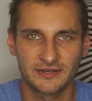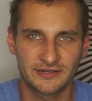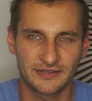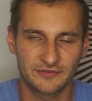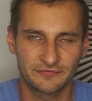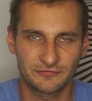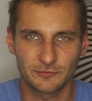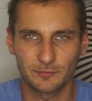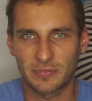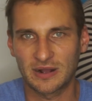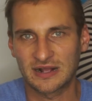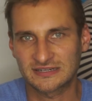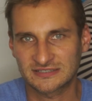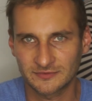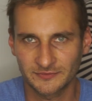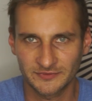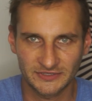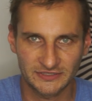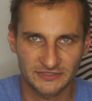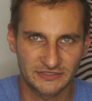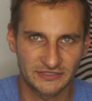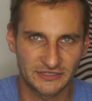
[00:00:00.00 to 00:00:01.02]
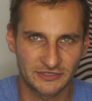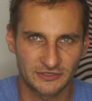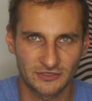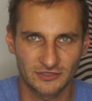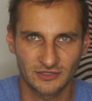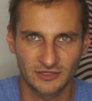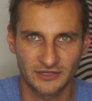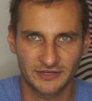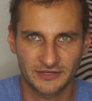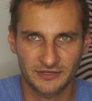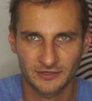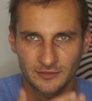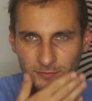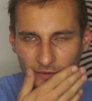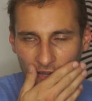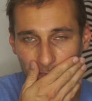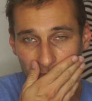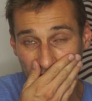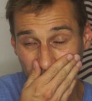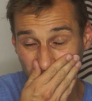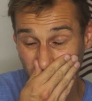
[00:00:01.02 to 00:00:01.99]
if you buy something near like
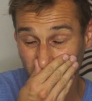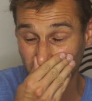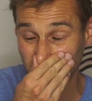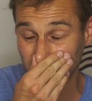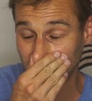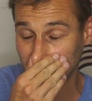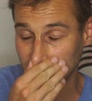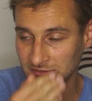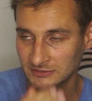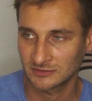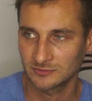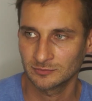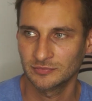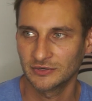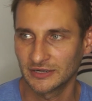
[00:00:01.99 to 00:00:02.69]
a metro station.